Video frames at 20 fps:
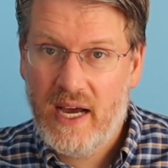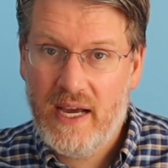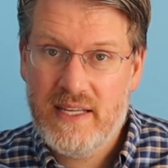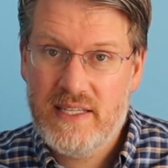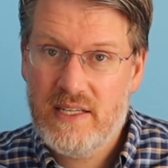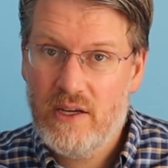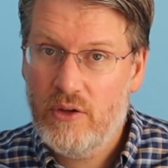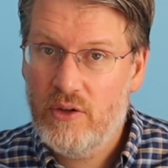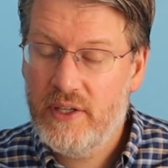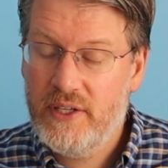I
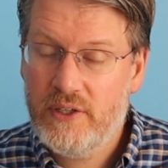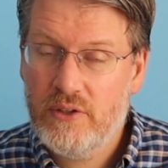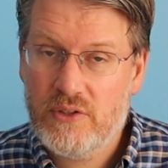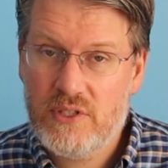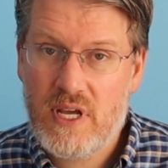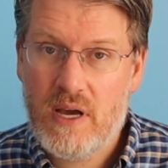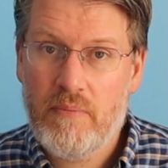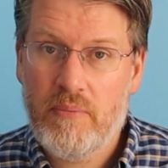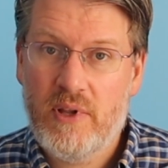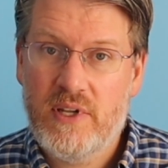sell legal
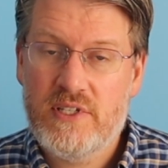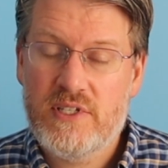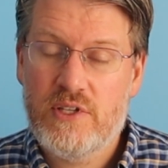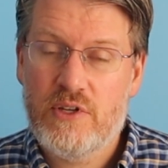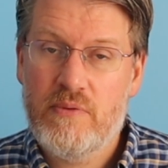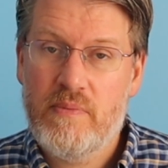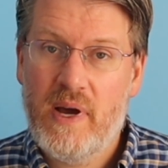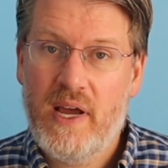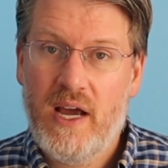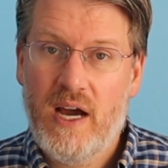templates
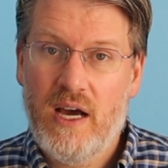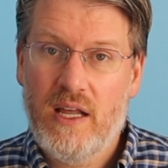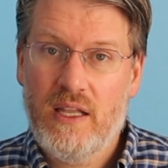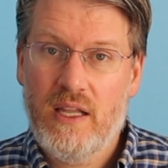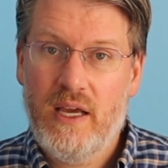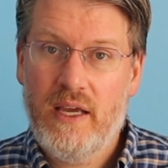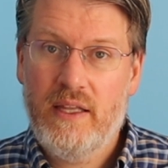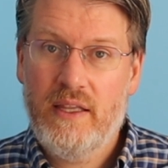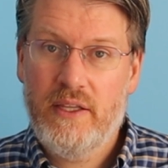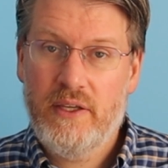through my
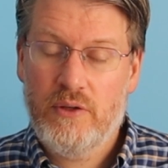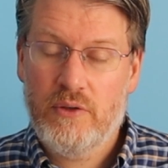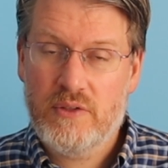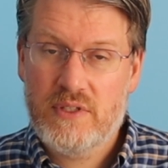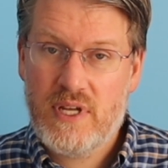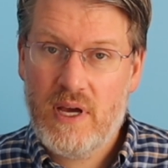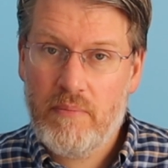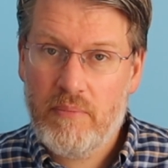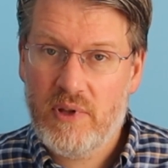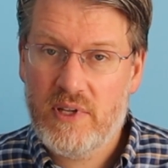online legal
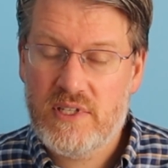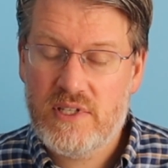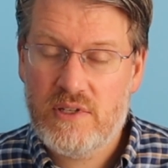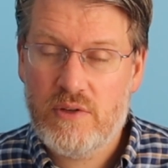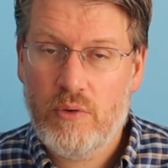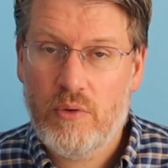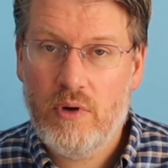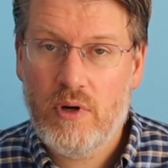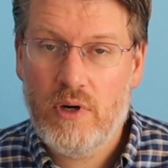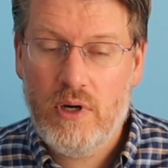template
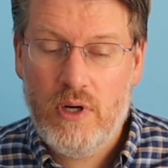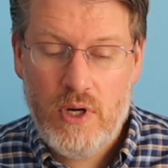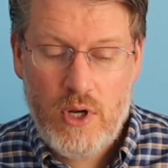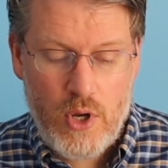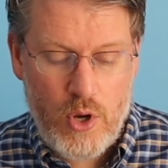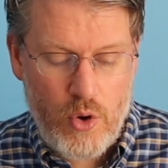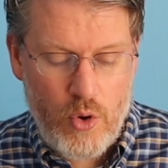store,